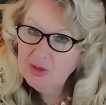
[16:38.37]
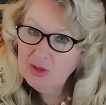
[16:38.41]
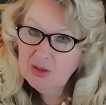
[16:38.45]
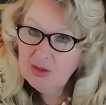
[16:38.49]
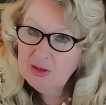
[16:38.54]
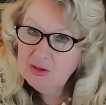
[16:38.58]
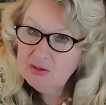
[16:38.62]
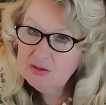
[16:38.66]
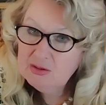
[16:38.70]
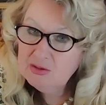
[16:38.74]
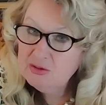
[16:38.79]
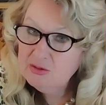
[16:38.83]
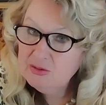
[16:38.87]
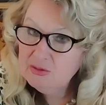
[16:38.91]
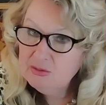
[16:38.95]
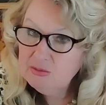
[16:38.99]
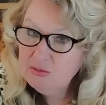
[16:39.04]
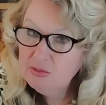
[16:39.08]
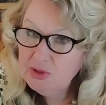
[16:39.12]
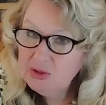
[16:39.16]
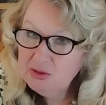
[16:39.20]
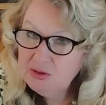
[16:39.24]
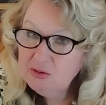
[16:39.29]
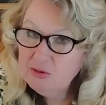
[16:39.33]
and
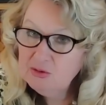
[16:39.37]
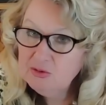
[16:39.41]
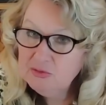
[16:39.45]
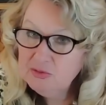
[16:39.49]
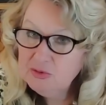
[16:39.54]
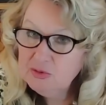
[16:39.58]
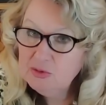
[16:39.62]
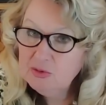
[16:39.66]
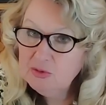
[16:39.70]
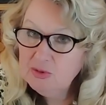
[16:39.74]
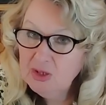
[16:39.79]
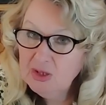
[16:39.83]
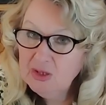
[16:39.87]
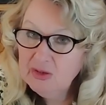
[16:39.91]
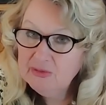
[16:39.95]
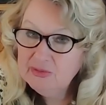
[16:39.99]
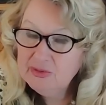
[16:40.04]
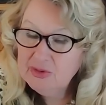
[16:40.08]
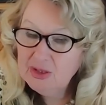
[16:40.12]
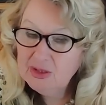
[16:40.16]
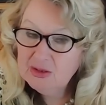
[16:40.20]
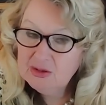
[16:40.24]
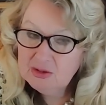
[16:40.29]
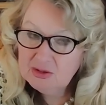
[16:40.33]
many of you
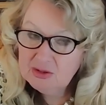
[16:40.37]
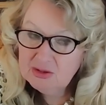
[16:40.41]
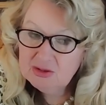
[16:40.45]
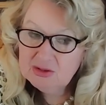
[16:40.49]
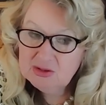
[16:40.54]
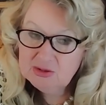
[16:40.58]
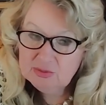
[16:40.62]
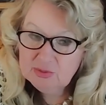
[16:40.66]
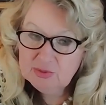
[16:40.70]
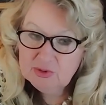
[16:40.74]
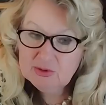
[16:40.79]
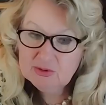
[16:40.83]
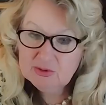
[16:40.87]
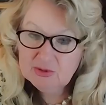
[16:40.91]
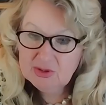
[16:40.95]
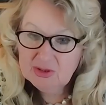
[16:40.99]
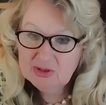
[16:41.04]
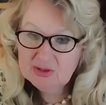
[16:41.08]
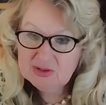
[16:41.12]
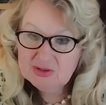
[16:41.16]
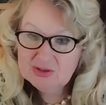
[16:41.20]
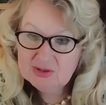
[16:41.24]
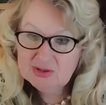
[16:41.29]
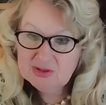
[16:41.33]
have that
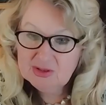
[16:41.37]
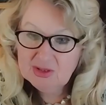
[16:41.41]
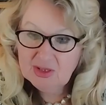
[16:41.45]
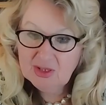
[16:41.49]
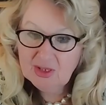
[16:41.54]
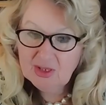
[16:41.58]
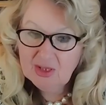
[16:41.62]
experience.